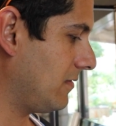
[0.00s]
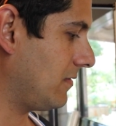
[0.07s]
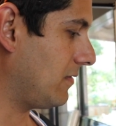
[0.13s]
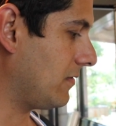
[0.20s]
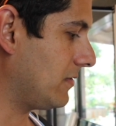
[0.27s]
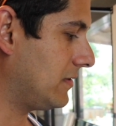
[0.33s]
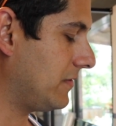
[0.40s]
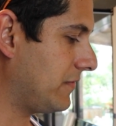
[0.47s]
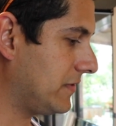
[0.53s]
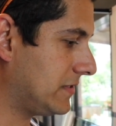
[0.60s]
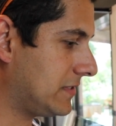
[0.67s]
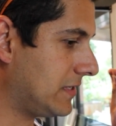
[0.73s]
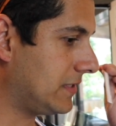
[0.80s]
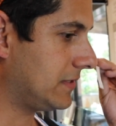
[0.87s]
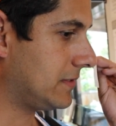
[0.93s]
all the different
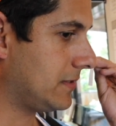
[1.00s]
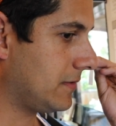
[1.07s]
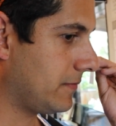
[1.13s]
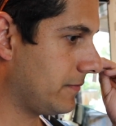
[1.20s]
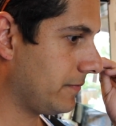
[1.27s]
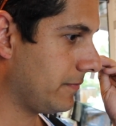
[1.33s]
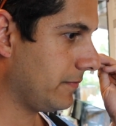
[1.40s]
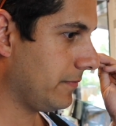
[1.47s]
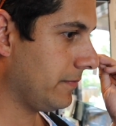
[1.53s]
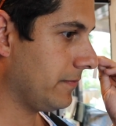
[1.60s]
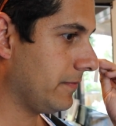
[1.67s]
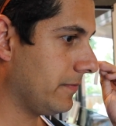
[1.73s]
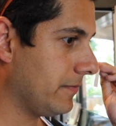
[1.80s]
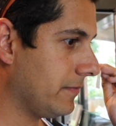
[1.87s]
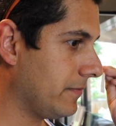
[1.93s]
scents.
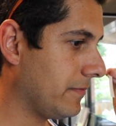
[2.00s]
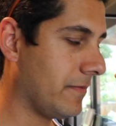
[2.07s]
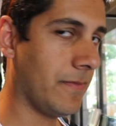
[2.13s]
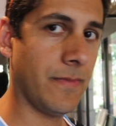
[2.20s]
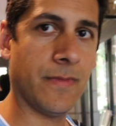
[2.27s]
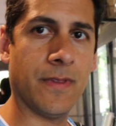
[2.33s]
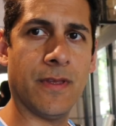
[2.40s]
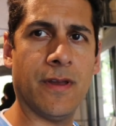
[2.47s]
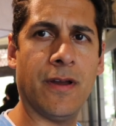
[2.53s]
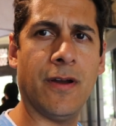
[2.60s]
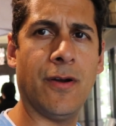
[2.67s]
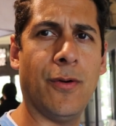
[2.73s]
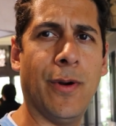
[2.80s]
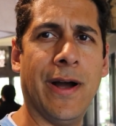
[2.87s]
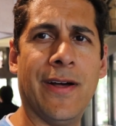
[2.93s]

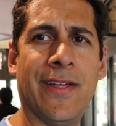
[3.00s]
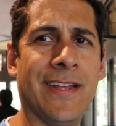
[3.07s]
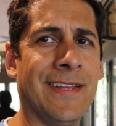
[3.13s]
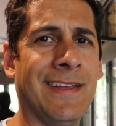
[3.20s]
Oh wow.